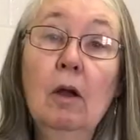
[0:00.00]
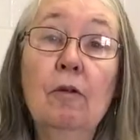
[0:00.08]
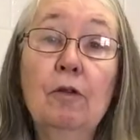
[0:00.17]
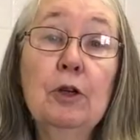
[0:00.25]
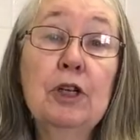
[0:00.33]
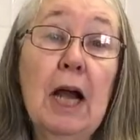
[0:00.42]

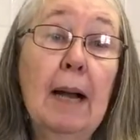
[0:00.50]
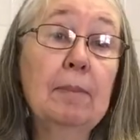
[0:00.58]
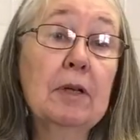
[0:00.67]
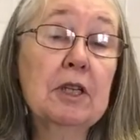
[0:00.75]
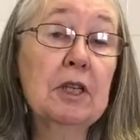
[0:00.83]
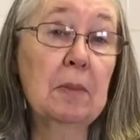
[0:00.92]
For you
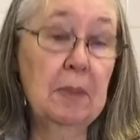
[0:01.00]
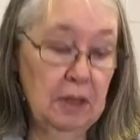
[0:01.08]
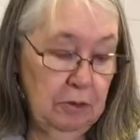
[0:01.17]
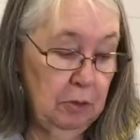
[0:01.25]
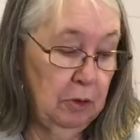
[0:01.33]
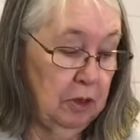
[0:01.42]
chaplains that have been
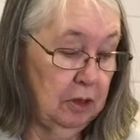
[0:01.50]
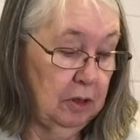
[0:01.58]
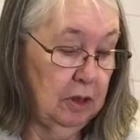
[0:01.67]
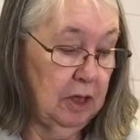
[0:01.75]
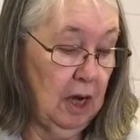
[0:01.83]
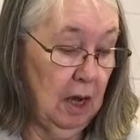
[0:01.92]
through
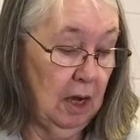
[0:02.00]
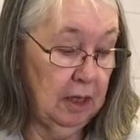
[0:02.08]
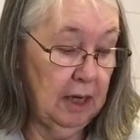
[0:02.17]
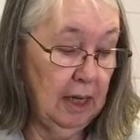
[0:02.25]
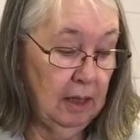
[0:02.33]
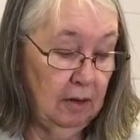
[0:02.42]

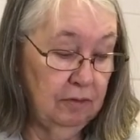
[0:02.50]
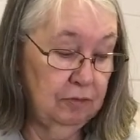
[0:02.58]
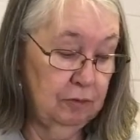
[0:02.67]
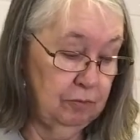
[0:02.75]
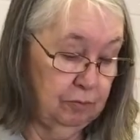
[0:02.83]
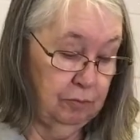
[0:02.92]
K-Love
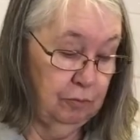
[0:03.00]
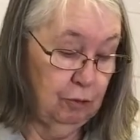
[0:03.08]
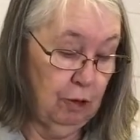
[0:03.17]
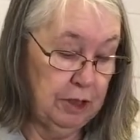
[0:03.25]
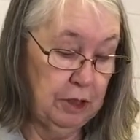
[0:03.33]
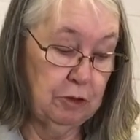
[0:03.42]

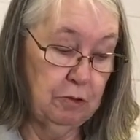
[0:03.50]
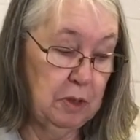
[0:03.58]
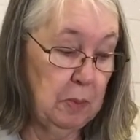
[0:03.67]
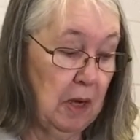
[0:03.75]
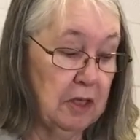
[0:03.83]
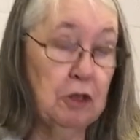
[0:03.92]
Crisis
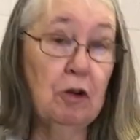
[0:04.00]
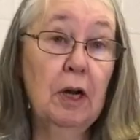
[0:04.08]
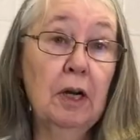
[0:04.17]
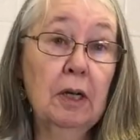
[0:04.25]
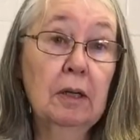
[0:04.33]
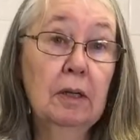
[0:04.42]
Response
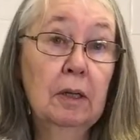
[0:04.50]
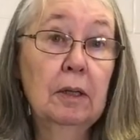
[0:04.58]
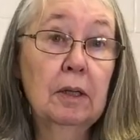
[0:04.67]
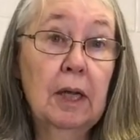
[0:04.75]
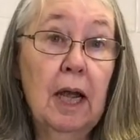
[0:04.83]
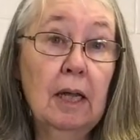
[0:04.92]
Training,
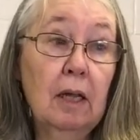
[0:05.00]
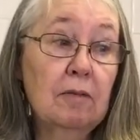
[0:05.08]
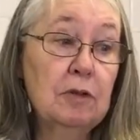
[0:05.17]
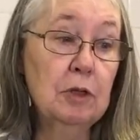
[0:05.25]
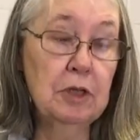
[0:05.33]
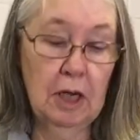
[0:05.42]
the
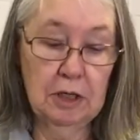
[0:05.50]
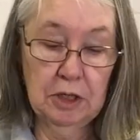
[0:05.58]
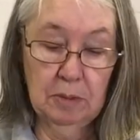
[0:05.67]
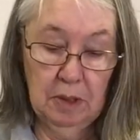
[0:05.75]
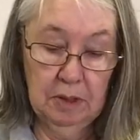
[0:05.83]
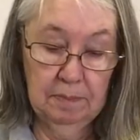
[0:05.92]
K-Love New
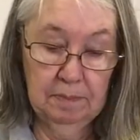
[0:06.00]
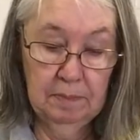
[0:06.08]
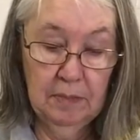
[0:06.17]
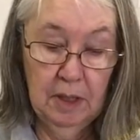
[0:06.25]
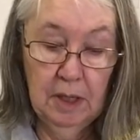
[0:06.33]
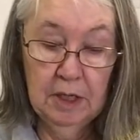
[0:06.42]
Testament.
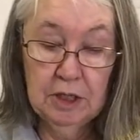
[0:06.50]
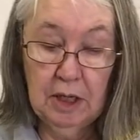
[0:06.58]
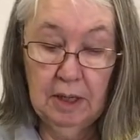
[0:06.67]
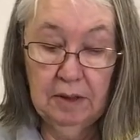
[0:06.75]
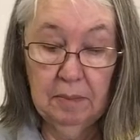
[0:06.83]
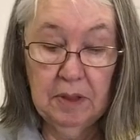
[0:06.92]
It's
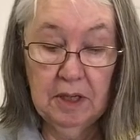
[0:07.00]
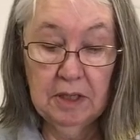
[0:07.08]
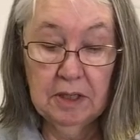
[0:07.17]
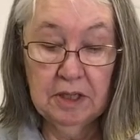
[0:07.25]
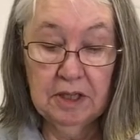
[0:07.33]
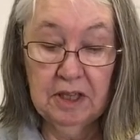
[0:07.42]
got some
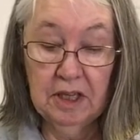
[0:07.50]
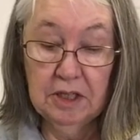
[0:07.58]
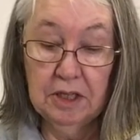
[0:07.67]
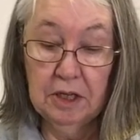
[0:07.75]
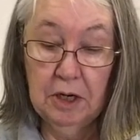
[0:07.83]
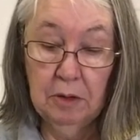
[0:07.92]

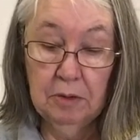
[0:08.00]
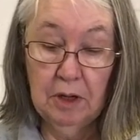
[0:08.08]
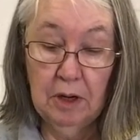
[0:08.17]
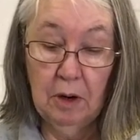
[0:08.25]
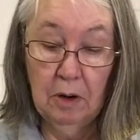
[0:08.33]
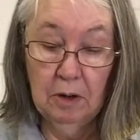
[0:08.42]
things in here
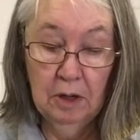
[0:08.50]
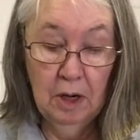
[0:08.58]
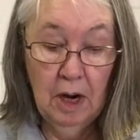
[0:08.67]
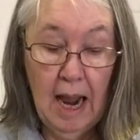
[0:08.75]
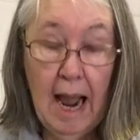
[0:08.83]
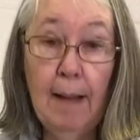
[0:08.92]
that are
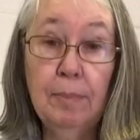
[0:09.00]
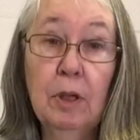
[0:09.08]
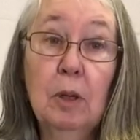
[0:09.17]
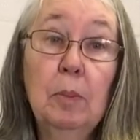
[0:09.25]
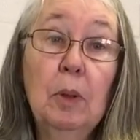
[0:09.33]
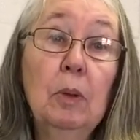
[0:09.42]

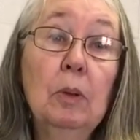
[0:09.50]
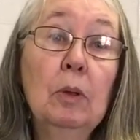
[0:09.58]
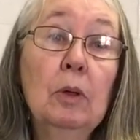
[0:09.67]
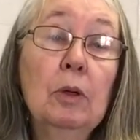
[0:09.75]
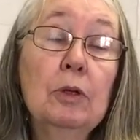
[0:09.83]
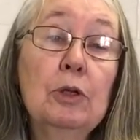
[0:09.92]
applicable
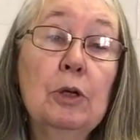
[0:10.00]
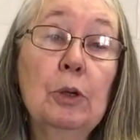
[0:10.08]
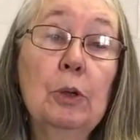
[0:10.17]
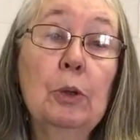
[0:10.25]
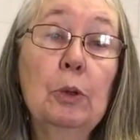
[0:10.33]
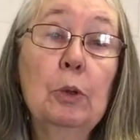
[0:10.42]

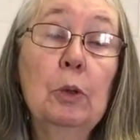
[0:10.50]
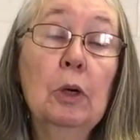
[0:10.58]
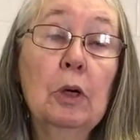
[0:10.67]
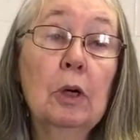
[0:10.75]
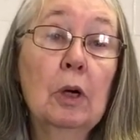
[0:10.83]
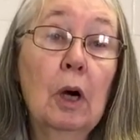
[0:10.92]
to
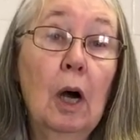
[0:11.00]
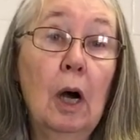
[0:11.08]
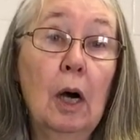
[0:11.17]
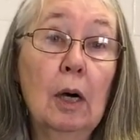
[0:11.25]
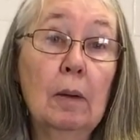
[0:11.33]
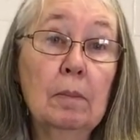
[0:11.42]

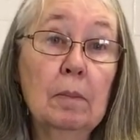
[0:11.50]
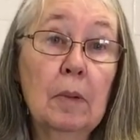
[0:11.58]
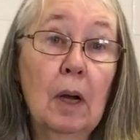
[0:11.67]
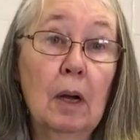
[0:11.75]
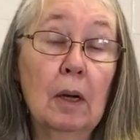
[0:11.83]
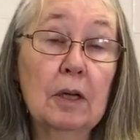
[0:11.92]

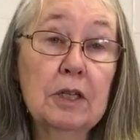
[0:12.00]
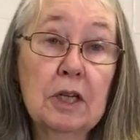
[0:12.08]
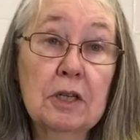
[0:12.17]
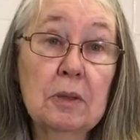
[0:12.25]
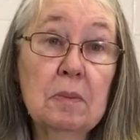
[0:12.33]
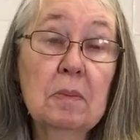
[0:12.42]

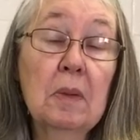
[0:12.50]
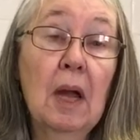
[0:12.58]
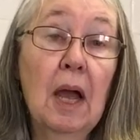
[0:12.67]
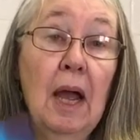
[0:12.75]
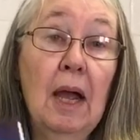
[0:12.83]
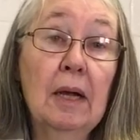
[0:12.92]
CISM
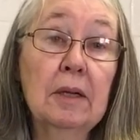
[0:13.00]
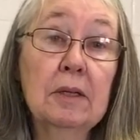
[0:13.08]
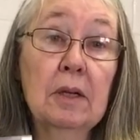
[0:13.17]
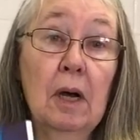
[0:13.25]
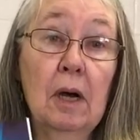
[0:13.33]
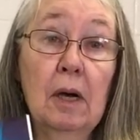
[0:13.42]

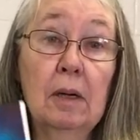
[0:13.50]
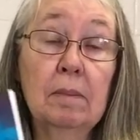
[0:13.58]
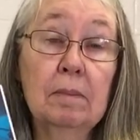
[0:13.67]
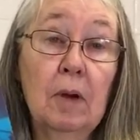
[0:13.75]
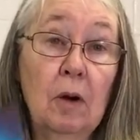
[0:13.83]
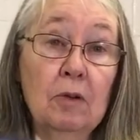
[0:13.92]
and
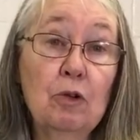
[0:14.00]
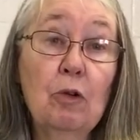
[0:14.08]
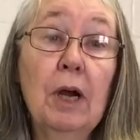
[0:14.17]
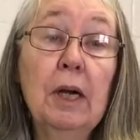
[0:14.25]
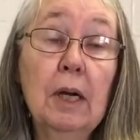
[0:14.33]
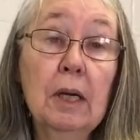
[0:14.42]
our
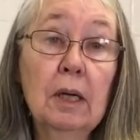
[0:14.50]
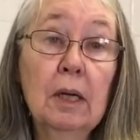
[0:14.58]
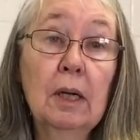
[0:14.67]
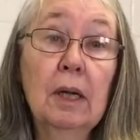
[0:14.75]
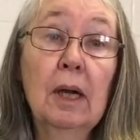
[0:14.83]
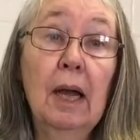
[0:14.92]
training,
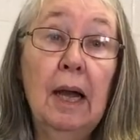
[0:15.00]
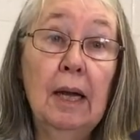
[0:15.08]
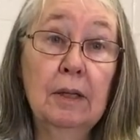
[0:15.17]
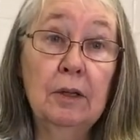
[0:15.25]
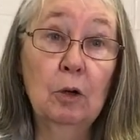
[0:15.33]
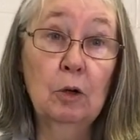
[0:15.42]

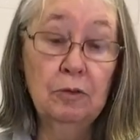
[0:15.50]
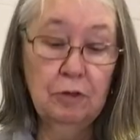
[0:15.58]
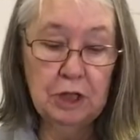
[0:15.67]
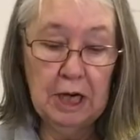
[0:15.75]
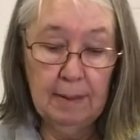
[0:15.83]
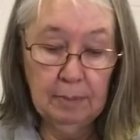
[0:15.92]
and they're good for
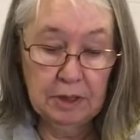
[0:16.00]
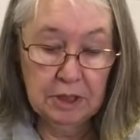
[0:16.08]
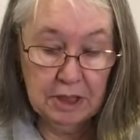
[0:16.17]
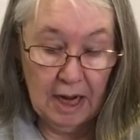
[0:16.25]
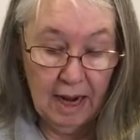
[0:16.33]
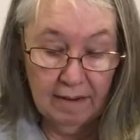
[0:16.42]
chaplains
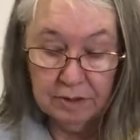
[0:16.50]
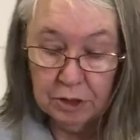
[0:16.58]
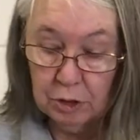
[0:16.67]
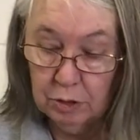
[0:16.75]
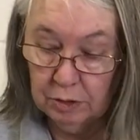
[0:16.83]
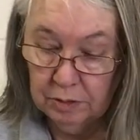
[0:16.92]
to have. It's
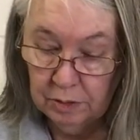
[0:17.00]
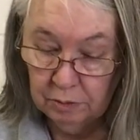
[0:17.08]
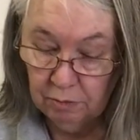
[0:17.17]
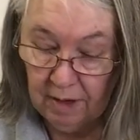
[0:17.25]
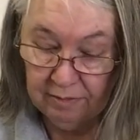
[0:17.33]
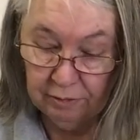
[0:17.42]
a good
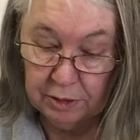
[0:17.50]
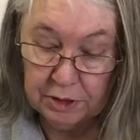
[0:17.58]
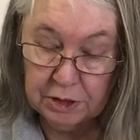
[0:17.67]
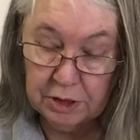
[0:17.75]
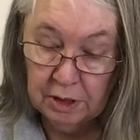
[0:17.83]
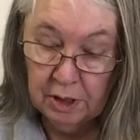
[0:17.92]

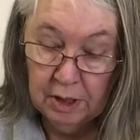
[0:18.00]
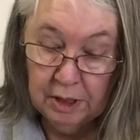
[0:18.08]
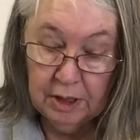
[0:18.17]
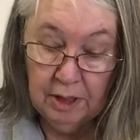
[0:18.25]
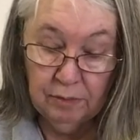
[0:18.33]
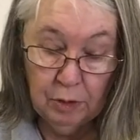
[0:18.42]
reference.
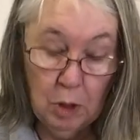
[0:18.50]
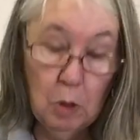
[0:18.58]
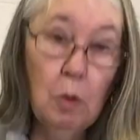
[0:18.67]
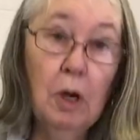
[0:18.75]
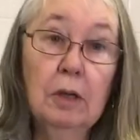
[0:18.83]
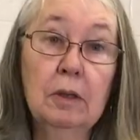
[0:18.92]
You never know
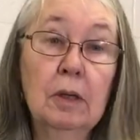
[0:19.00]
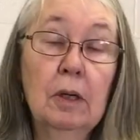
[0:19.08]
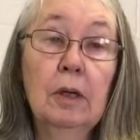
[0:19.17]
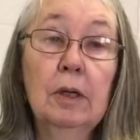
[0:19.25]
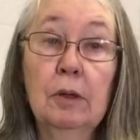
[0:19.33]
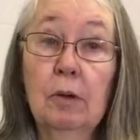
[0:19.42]
when
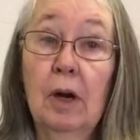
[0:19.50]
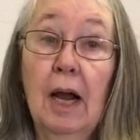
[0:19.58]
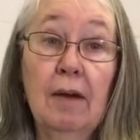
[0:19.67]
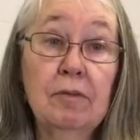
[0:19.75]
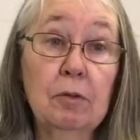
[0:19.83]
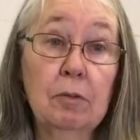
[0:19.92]
you're going to
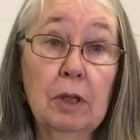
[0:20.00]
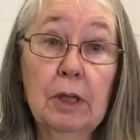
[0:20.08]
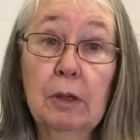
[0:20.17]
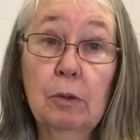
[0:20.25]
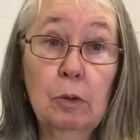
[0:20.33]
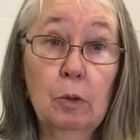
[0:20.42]
have to
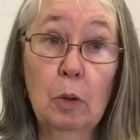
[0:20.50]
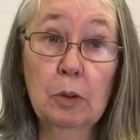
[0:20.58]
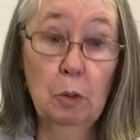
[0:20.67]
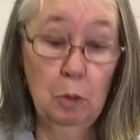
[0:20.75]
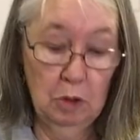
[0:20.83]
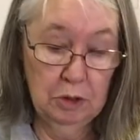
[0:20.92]
really quote
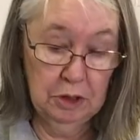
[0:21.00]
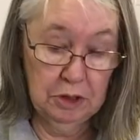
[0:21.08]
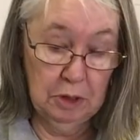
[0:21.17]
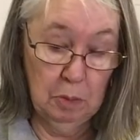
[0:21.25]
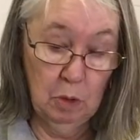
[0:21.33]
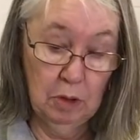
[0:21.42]
the word to
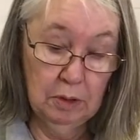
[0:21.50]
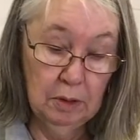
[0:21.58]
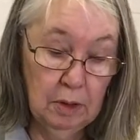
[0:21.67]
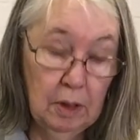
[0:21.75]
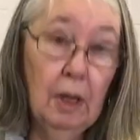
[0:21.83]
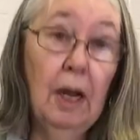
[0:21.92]
someone,
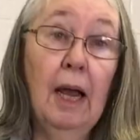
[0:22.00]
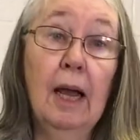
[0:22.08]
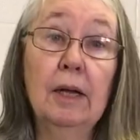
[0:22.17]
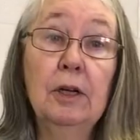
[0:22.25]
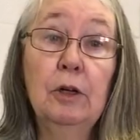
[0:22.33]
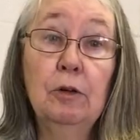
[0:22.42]

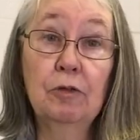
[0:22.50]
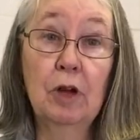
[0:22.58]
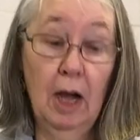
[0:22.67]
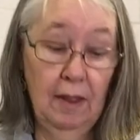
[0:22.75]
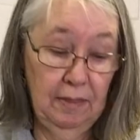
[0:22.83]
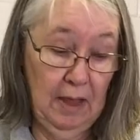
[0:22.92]
and you've
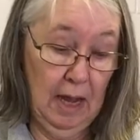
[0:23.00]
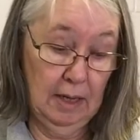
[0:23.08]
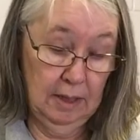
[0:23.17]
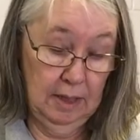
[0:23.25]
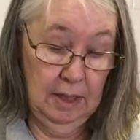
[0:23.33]
got that.